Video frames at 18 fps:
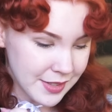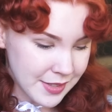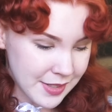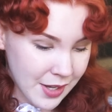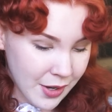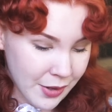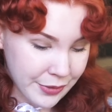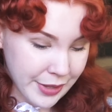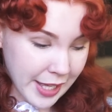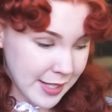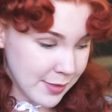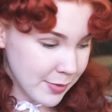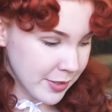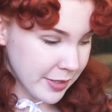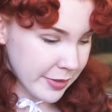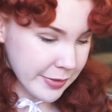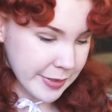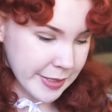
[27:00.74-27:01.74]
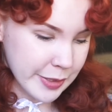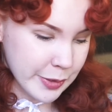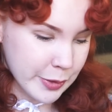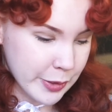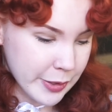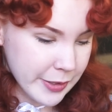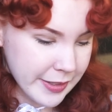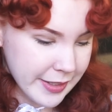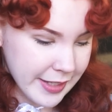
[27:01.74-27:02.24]
So that's really, really
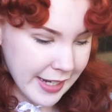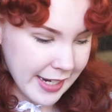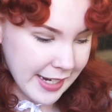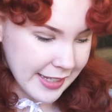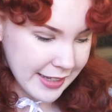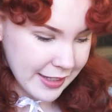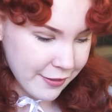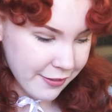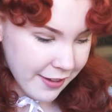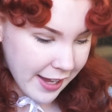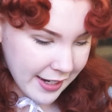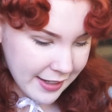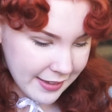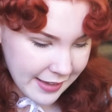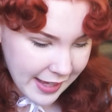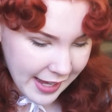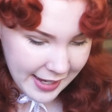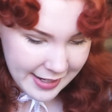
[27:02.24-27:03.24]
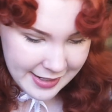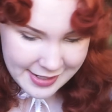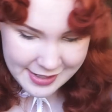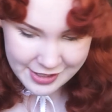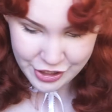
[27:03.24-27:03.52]
cool. And the fact that